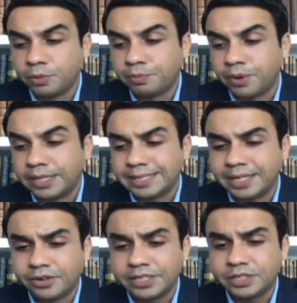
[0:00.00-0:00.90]
price
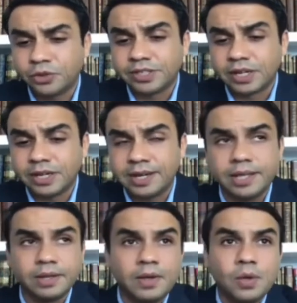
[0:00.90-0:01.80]
increase. So
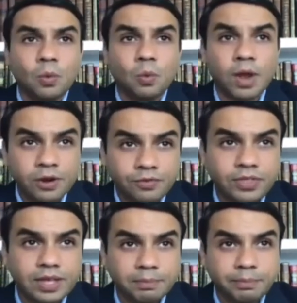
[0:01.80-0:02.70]
certainly one of
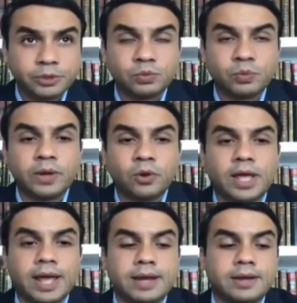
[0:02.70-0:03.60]
the inputs we look
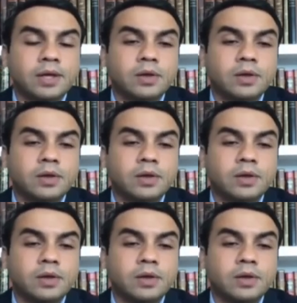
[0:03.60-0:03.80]
at